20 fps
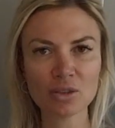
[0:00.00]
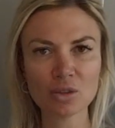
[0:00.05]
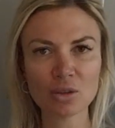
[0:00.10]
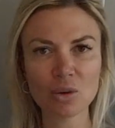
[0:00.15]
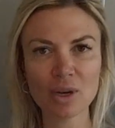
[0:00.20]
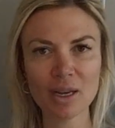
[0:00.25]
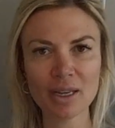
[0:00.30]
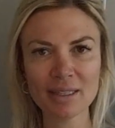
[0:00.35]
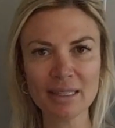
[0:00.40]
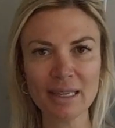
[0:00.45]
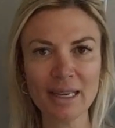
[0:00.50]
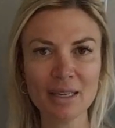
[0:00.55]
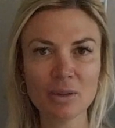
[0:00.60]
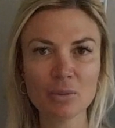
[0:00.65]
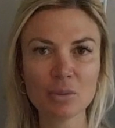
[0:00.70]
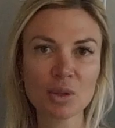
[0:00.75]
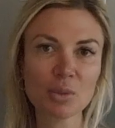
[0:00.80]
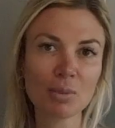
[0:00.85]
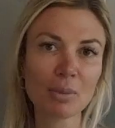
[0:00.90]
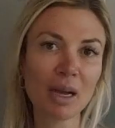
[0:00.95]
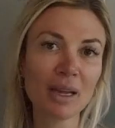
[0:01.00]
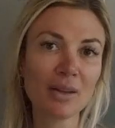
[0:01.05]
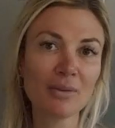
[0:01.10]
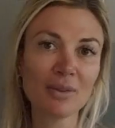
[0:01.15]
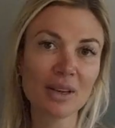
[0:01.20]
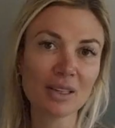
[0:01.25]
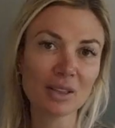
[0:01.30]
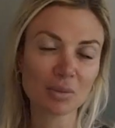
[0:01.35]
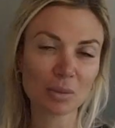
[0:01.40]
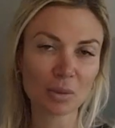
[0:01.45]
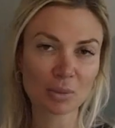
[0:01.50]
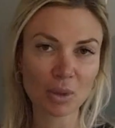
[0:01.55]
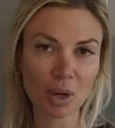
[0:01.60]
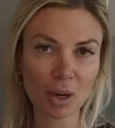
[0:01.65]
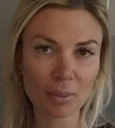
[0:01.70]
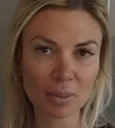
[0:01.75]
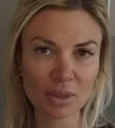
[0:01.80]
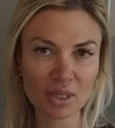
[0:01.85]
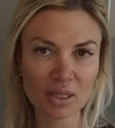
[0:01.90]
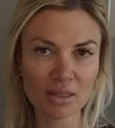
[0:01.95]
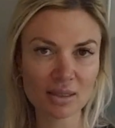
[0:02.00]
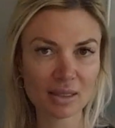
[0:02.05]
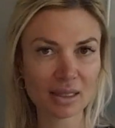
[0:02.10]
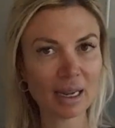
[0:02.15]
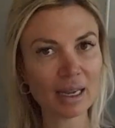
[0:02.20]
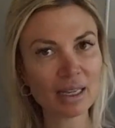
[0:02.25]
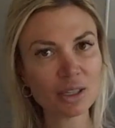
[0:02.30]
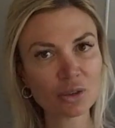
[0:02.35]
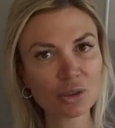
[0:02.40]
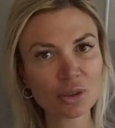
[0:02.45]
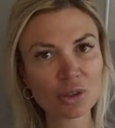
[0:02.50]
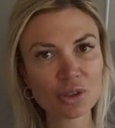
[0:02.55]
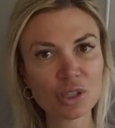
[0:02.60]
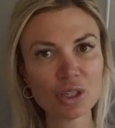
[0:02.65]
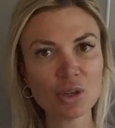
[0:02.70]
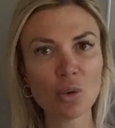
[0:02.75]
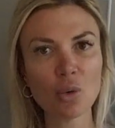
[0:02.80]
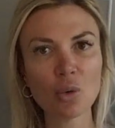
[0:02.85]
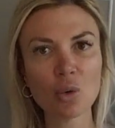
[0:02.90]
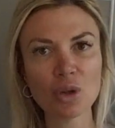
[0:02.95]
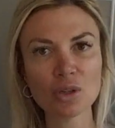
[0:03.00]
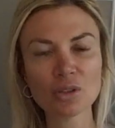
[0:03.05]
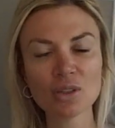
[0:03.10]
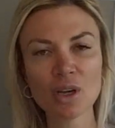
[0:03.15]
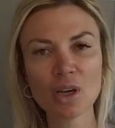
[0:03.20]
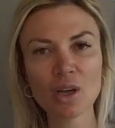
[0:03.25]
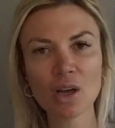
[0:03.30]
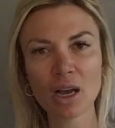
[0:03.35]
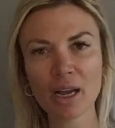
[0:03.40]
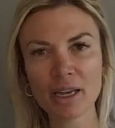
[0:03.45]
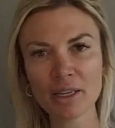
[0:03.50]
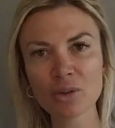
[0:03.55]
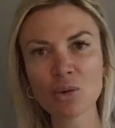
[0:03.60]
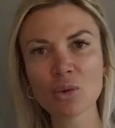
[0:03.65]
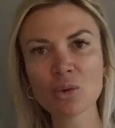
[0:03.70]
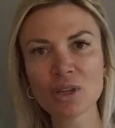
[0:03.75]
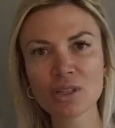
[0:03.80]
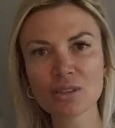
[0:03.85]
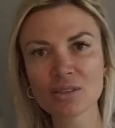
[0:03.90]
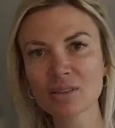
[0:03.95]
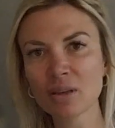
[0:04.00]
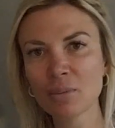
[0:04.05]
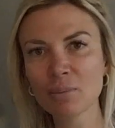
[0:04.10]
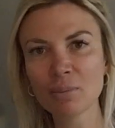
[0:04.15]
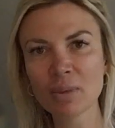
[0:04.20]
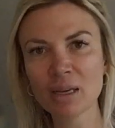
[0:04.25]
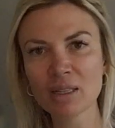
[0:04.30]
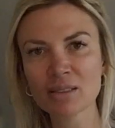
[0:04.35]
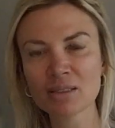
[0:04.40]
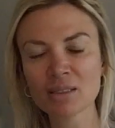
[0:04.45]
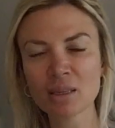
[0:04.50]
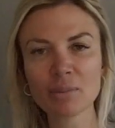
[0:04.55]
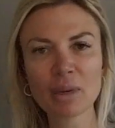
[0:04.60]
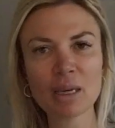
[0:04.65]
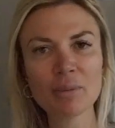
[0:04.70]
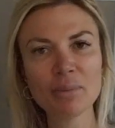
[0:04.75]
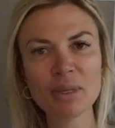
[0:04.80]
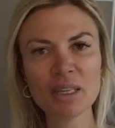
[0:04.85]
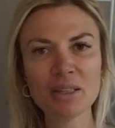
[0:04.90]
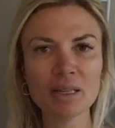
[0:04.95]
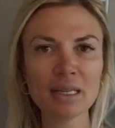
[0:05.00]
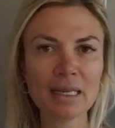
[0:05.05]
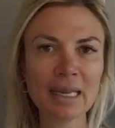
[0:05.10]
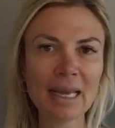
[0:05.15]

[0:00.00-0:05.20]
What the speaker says: So again, with my investment properties that I currently hold, I know that some months I might be in the